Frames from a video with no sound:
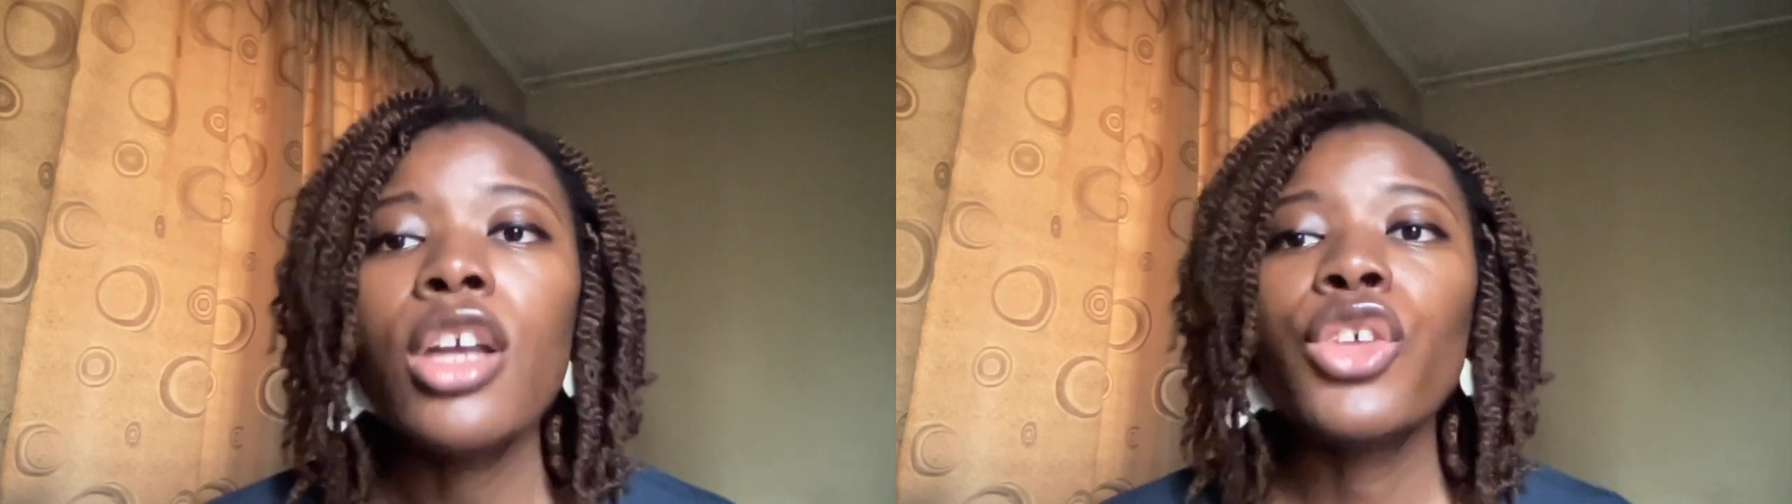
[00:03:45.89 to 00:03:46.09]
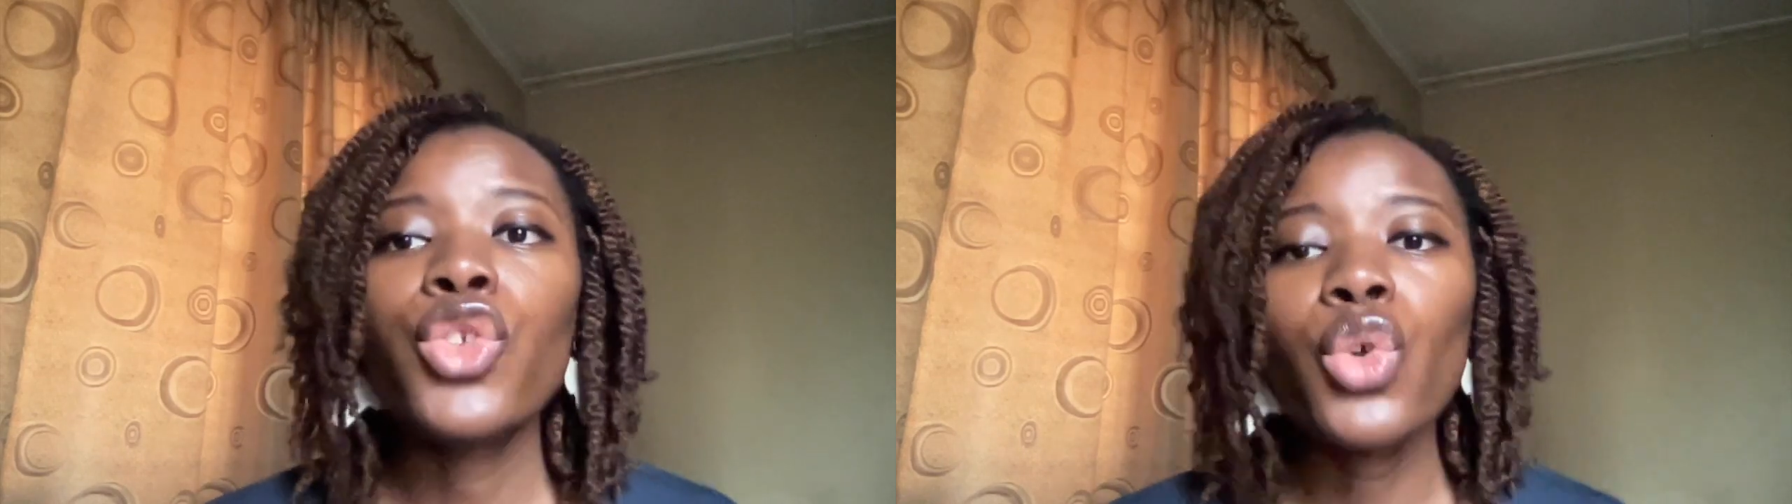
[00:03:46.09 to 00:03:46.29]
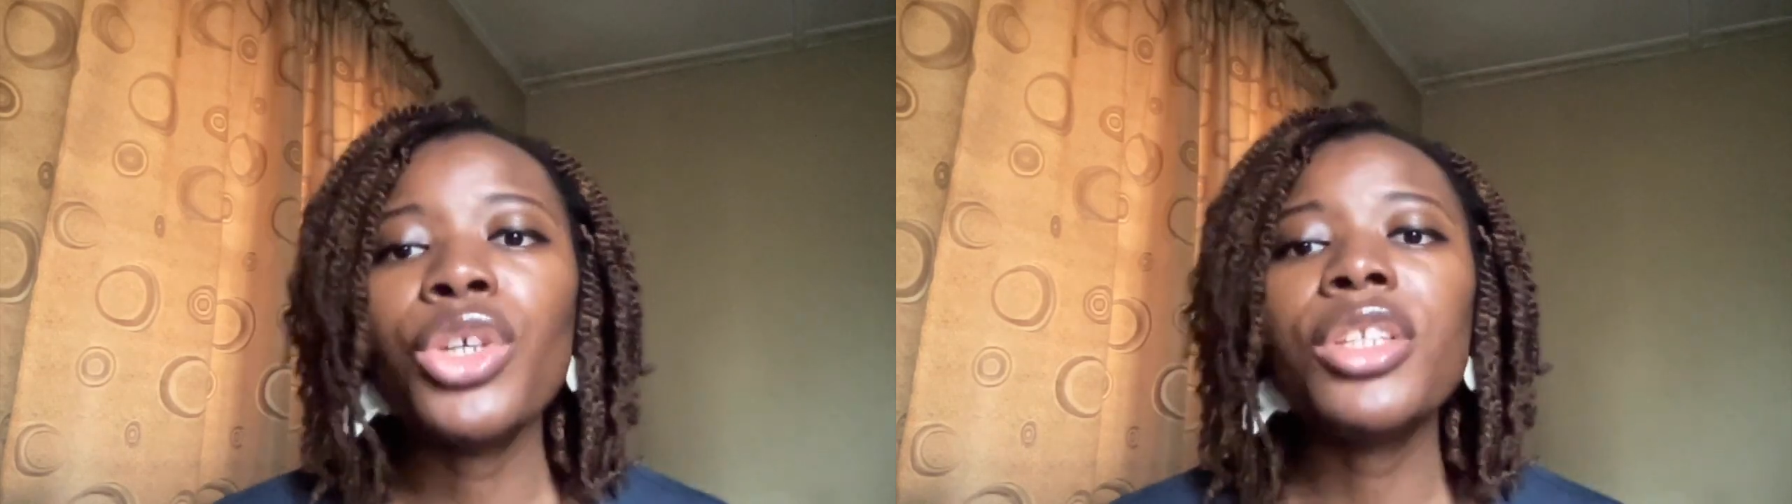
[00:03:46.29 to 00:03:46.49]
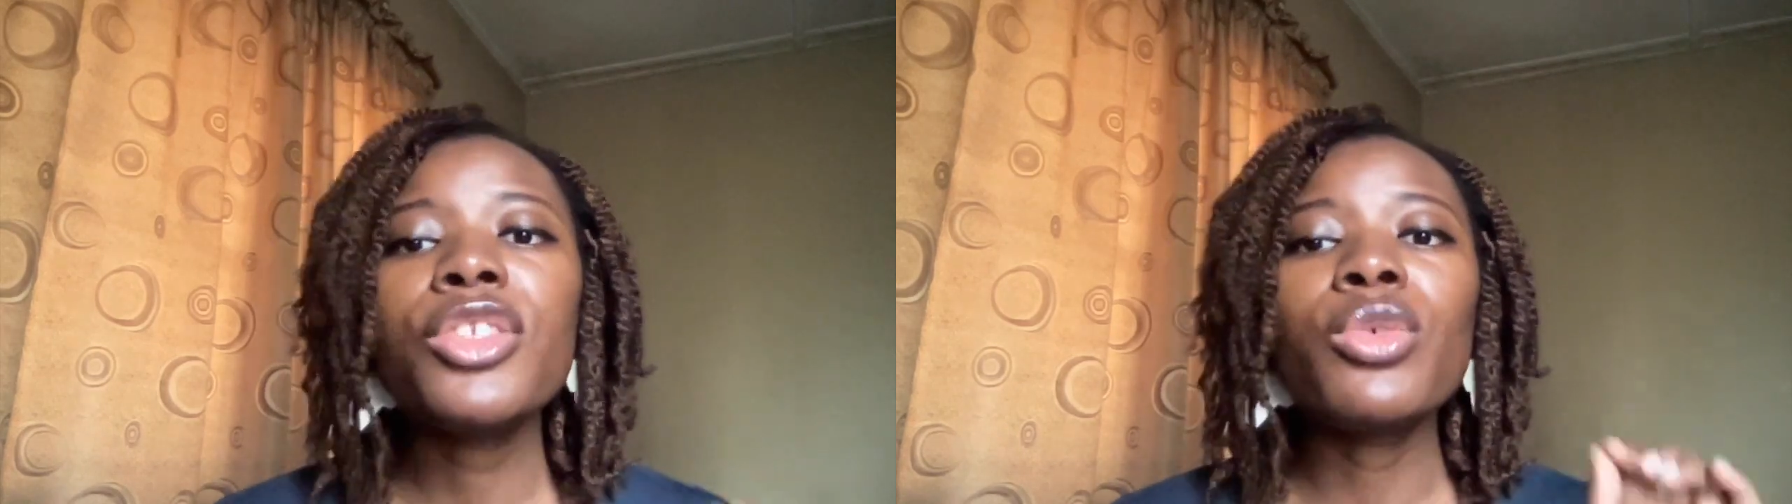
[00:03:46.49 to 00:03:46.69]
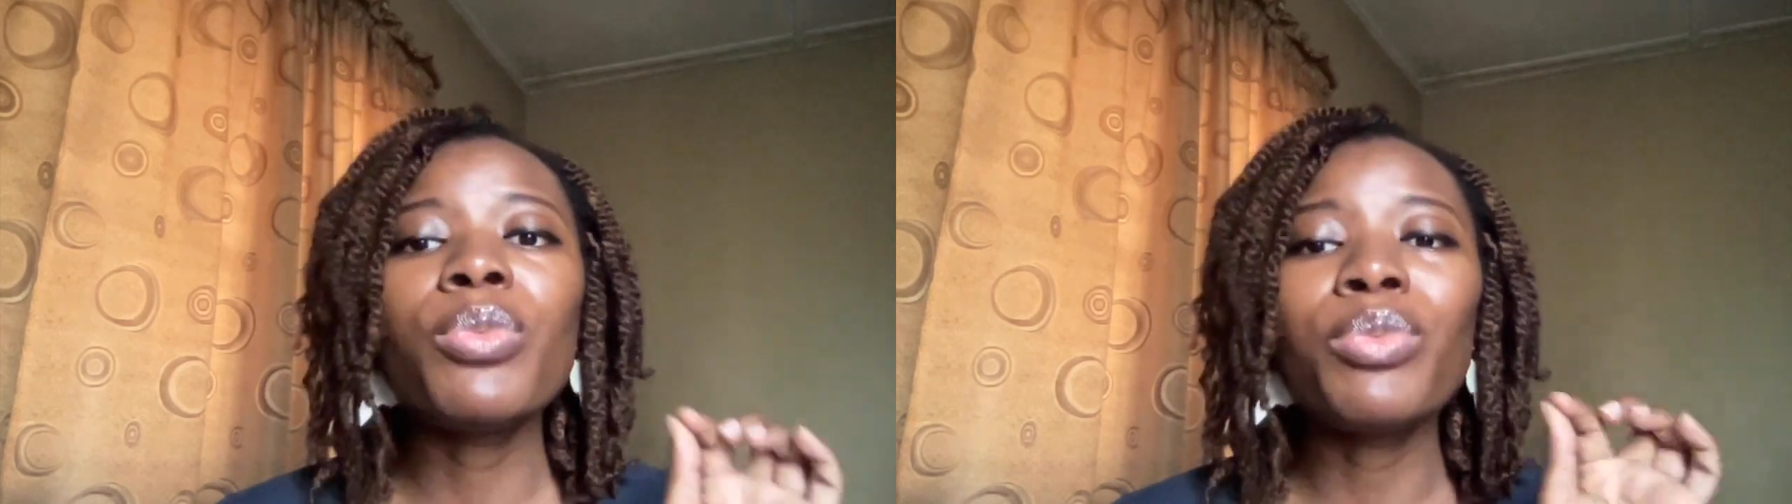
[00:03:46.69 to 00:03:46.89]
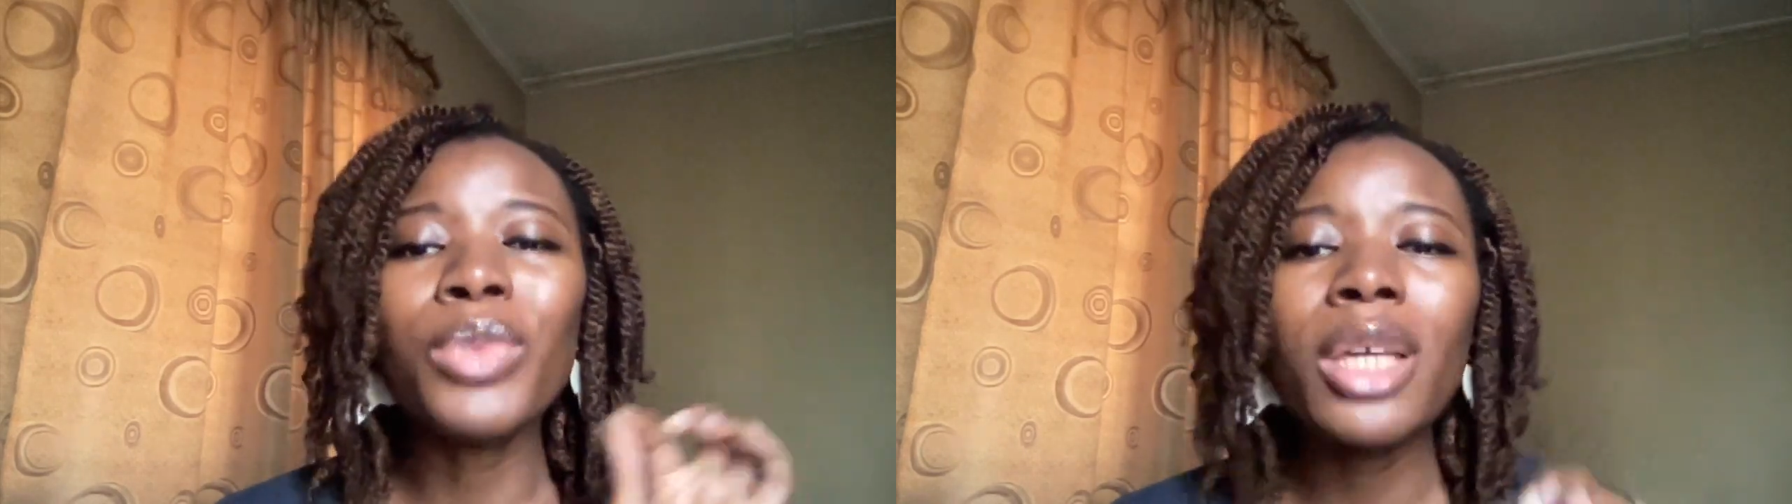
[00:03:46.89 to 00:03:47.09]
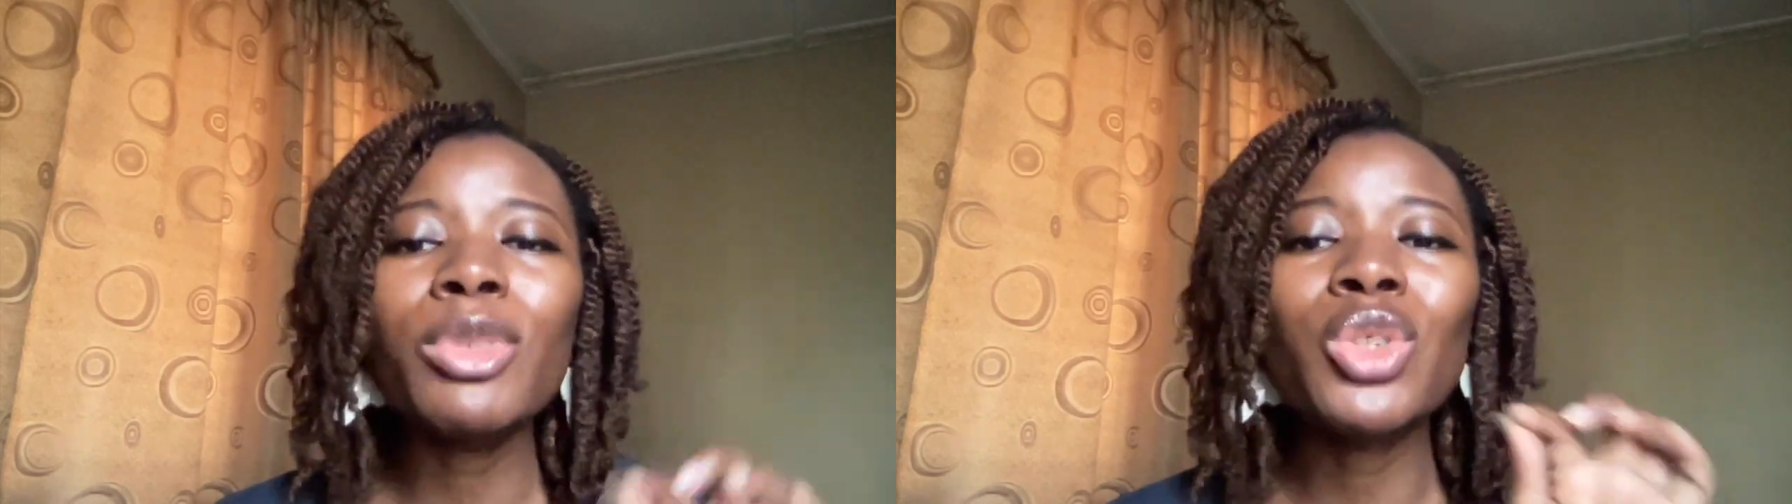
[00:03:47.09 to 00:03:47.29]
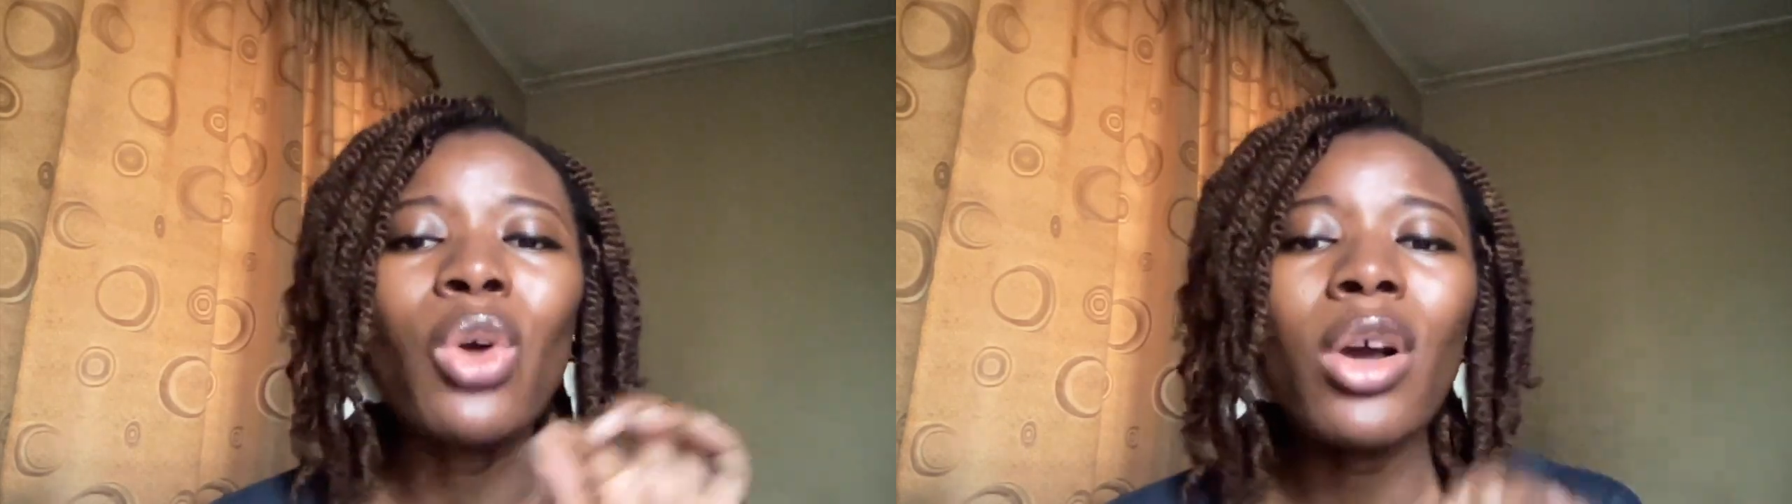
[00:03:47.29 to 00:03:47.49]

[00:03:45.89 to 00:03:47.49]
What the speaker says: So you need to be able to